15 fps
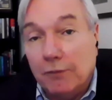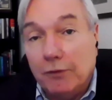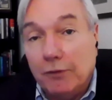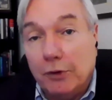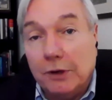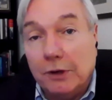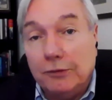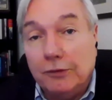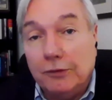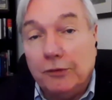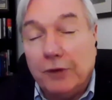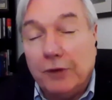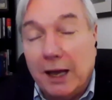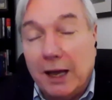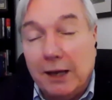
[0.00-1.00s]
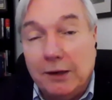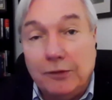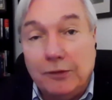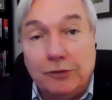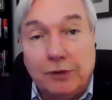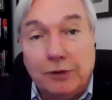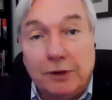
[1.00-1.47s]
very
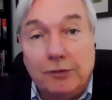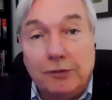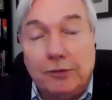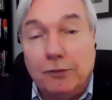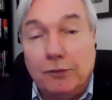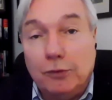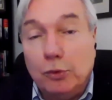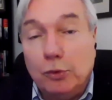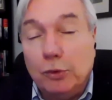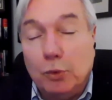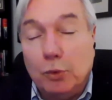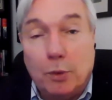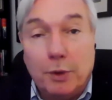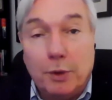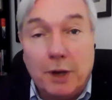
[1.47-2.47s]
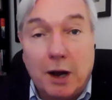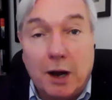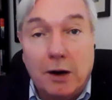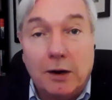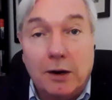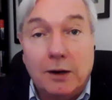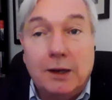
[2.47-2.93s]
society's sense of who and what we
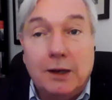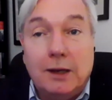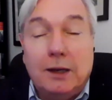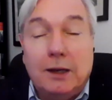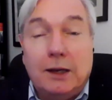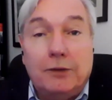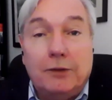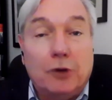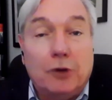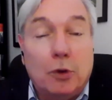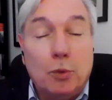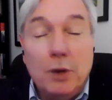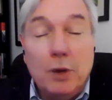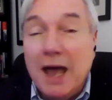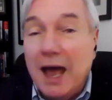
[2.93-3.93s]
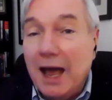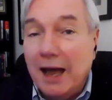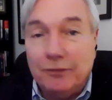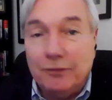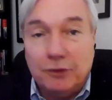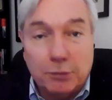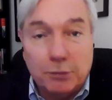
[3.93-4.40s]
are. And so we
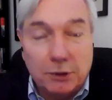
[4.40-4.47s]
have to be